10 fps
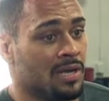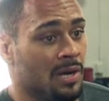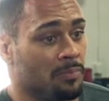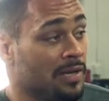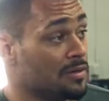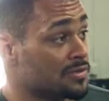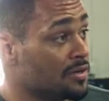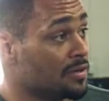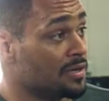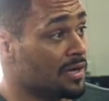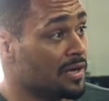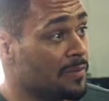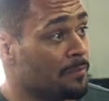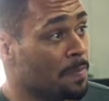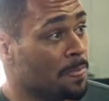I plan on starting
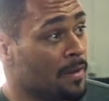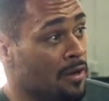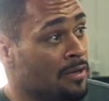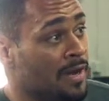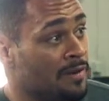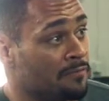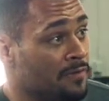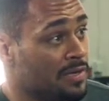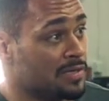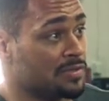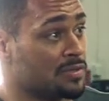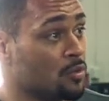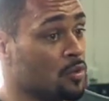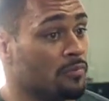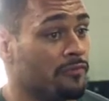a online fitness
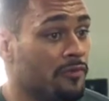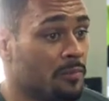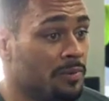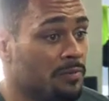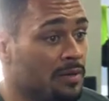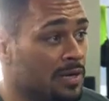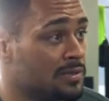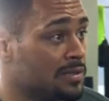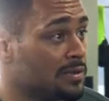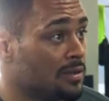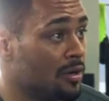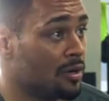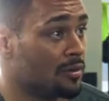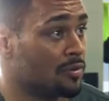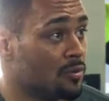group for people that
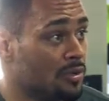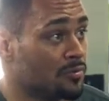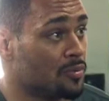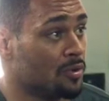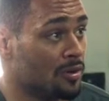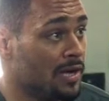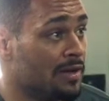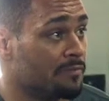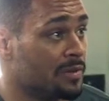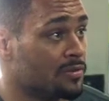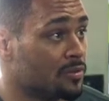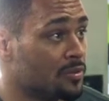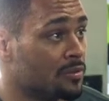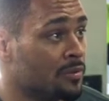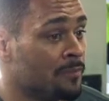are going through or have been
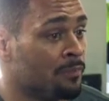through